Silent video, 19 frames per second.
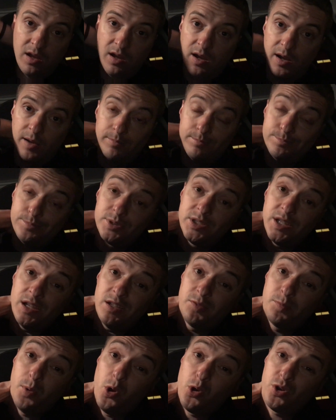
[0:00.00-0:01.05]
Um, but
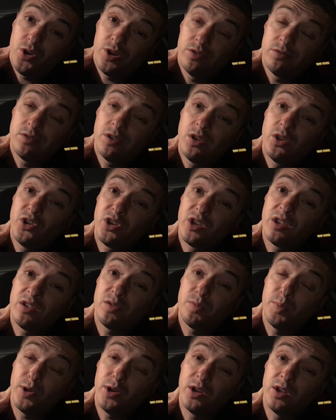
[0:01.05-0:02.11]
that's poker. It's a learning
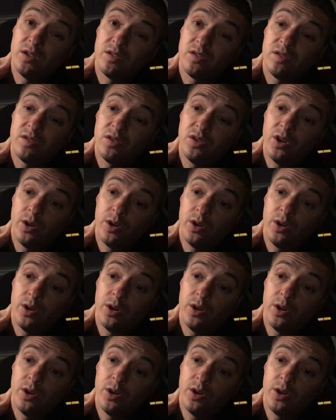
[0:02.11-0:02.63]
experience, you